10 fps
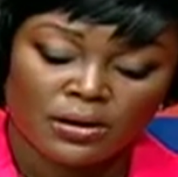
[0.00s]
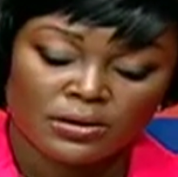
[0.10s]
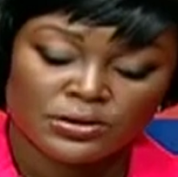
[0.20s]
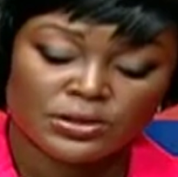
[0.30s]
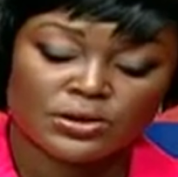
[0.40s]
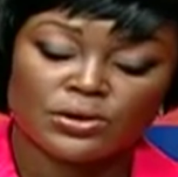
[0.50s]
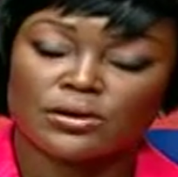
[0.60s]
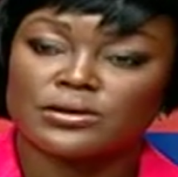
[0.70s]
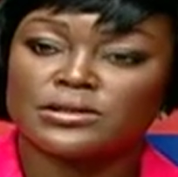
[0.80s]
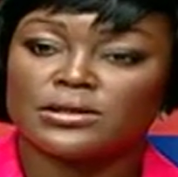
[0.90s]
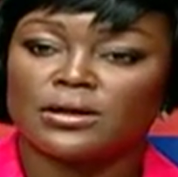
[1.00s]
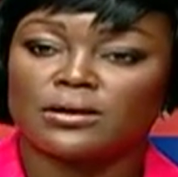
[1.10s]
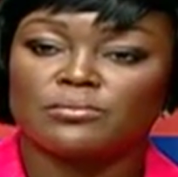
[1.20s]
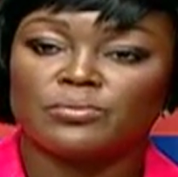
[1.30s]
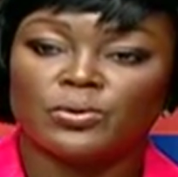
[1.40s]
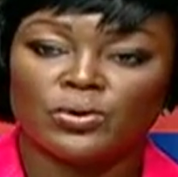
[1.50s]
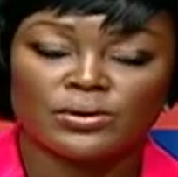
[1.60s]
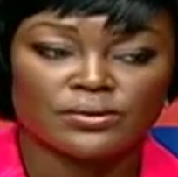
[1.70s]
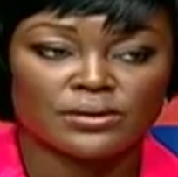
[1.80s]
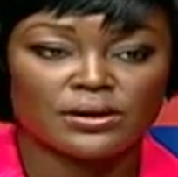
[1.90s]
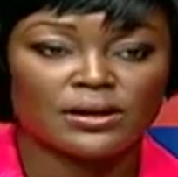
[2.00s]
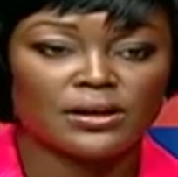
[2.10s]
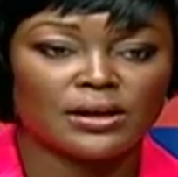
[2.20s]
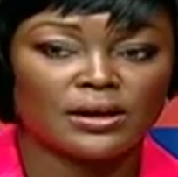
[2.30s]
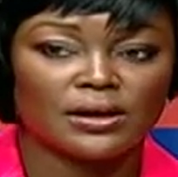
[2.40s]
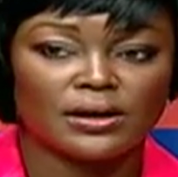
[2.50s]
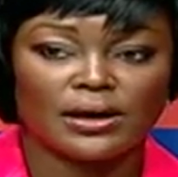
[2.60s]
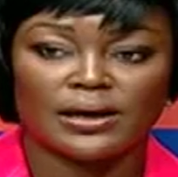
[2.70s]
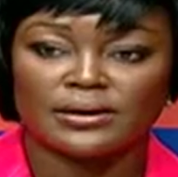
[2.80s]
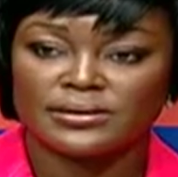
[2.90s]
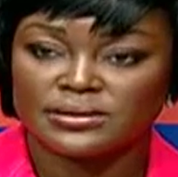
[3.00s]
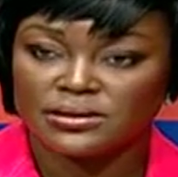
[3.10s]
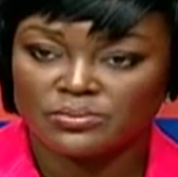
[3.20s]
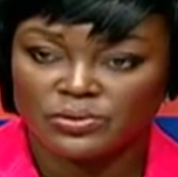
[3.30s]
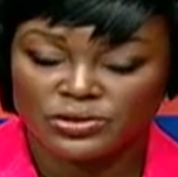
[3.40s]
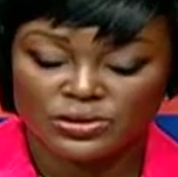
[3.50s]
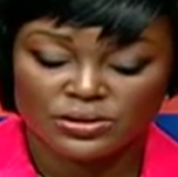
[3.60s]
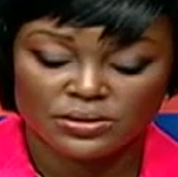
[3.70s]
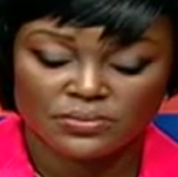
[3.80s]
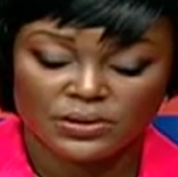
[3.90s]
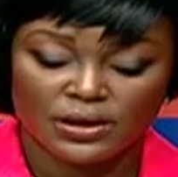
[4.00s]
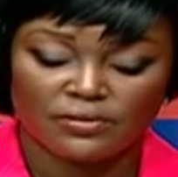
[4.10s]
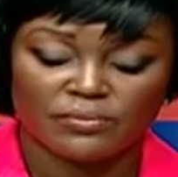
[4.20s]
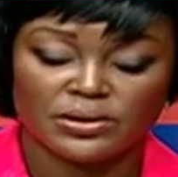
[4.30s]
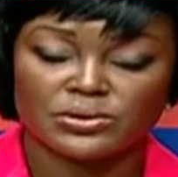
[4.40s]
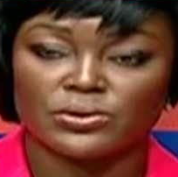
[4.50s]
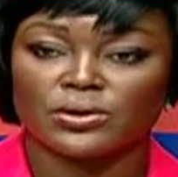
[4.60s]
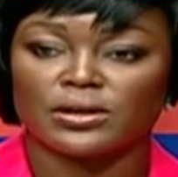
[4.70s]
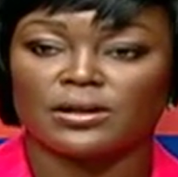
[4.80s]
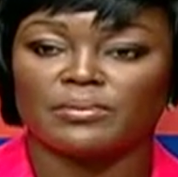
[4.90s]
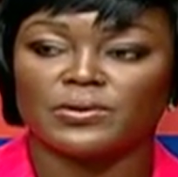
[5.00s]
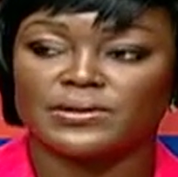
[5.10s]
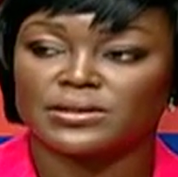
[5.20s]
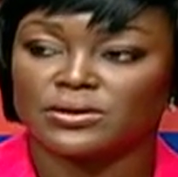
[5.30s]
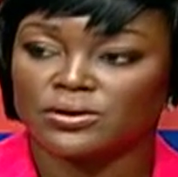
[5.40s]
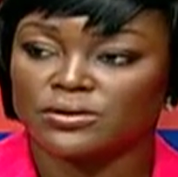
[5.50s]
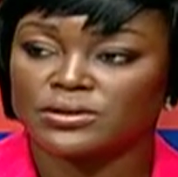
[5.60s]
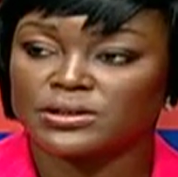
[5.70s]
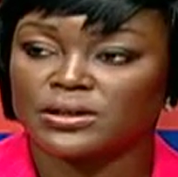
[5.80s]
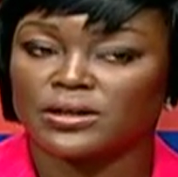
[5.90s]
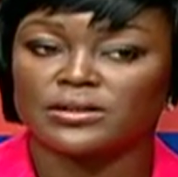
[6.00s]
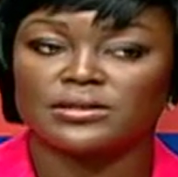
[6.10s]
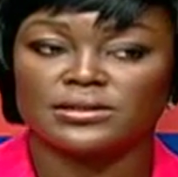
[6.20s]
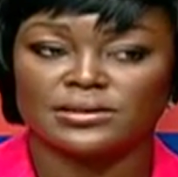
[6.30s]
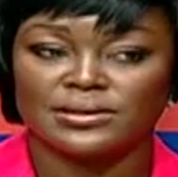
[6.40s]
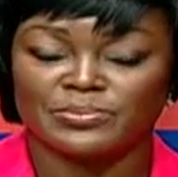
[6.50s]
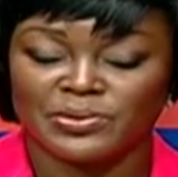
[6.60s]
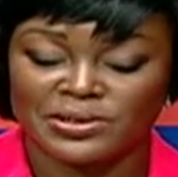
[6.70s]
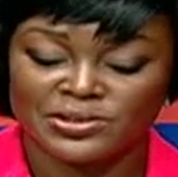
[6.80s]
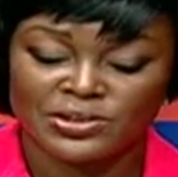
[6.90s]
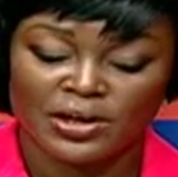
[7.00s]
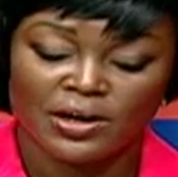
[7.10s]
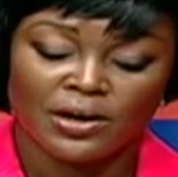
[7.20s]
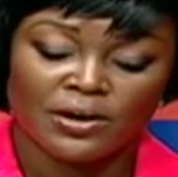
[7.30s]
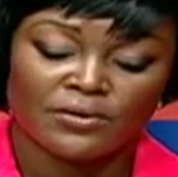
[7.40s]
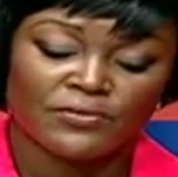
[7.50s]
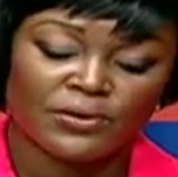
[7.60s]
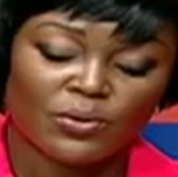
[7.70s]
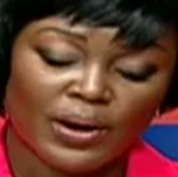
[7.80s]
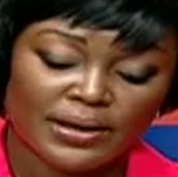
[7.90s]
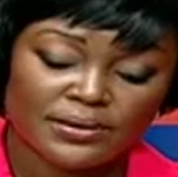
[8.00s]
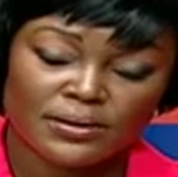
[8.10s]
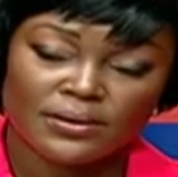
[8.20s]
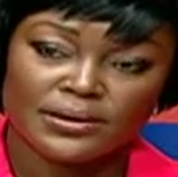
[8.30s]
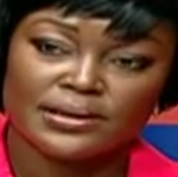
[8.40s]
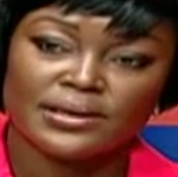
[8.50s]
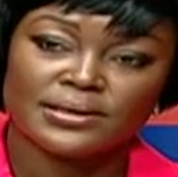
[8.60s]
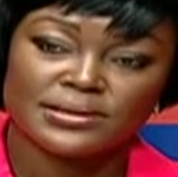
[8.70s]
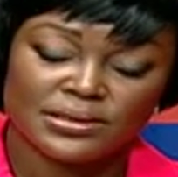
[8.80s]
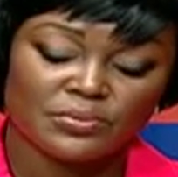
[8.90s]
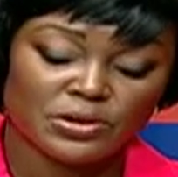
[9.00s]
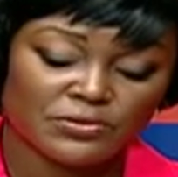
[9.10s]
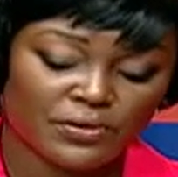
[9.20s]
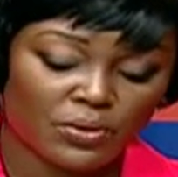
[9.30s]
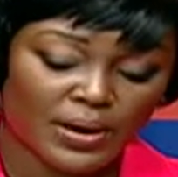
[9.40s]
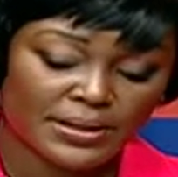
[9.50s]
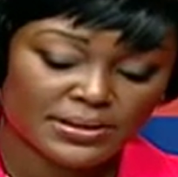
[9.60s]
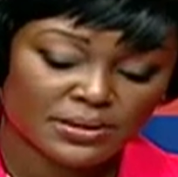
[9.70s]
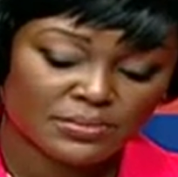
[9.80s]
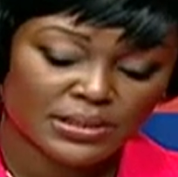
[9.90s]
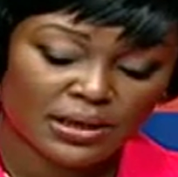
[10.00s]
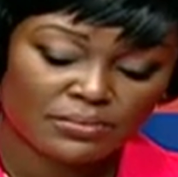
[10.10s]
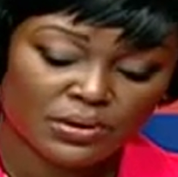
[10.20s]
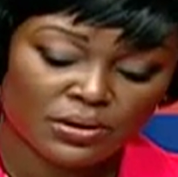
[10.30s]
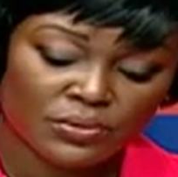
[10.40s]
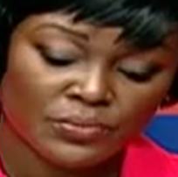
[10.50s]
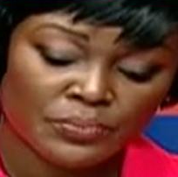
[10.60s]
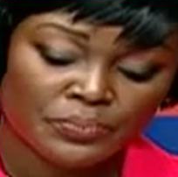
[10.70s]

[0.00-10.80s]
security on both the air and the sea bridges. We have been talking about security on the sea bridge for quite some time now.